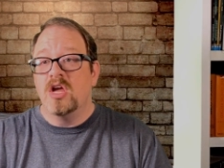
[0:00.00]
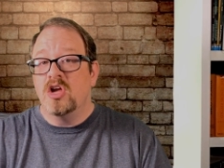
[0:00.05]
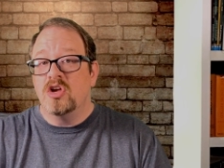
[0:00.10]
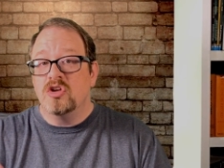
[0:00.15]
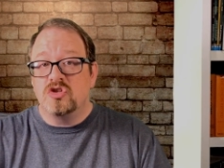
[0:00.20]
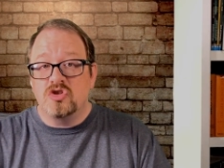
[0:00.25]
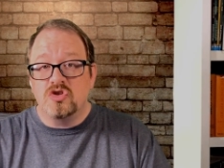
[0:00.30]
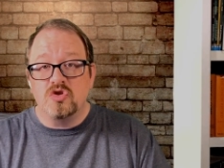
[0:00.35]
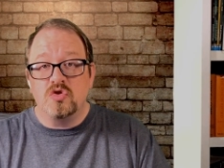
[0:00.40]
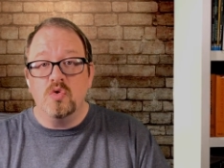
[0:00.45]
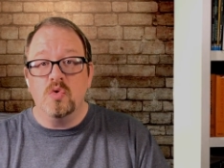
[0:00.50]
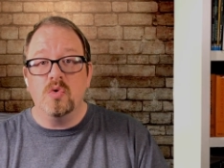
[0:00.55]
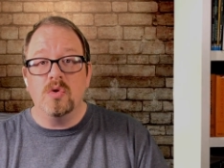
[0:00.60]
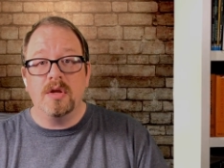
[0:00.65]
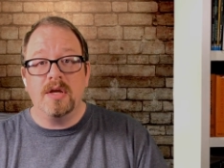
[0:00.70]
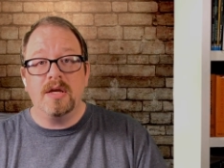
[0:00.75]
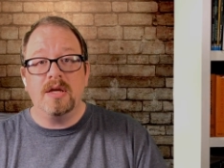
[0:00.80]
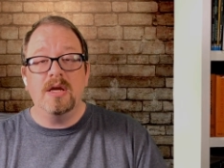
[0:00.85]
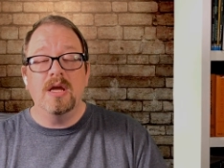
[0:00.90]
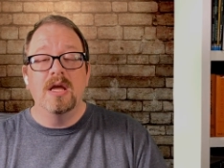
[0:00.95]

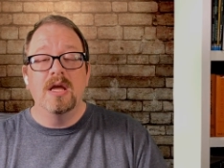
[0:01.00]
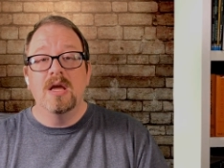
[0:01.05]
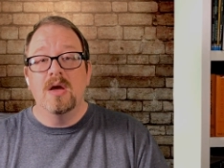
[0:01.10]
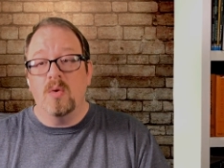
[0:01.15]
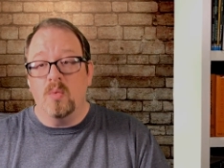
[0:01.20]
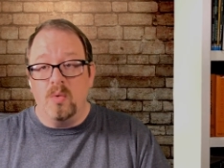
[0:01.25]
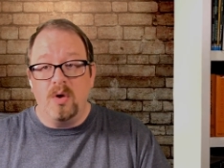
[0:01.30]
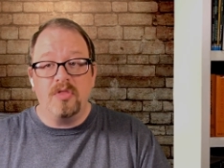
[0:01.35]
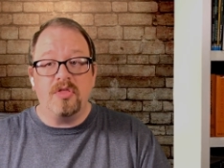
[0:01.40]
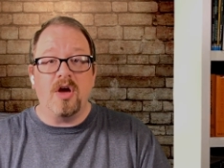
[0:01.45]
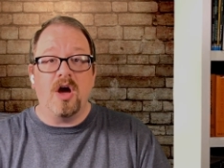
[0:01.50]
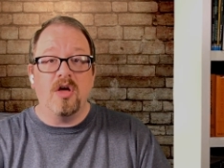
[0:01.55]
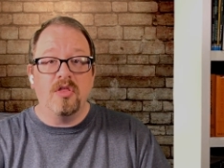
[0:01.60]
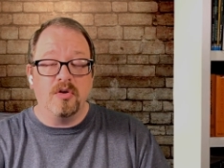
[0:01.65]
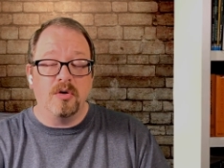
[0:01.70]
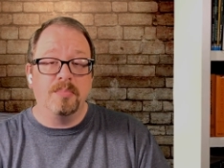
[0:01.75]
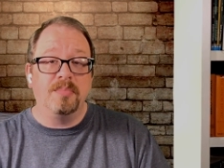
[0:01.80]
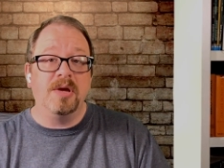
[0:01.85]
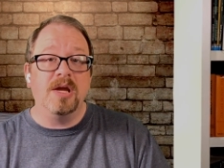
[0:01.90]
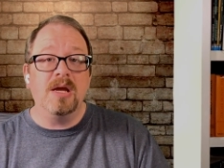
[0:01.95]
schooling with
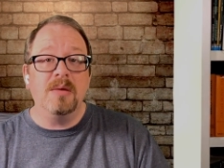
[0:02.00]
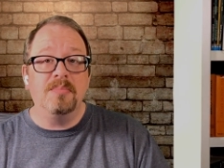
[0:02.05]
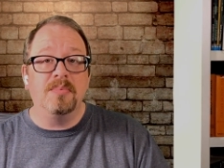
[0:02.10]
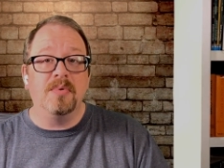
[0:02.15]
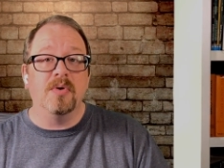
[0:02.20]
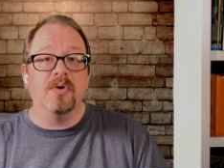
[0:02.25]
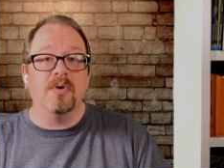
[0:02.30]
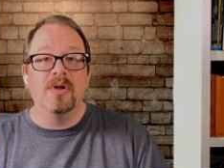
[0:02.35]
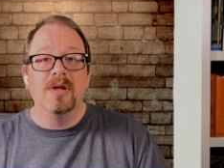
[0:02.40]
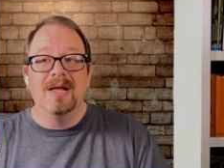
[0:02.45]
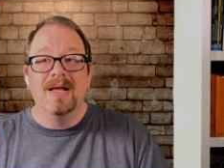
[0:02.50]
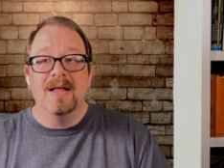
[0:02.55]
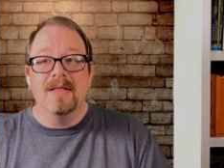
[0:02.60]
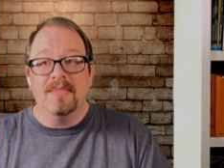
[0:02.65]
other people,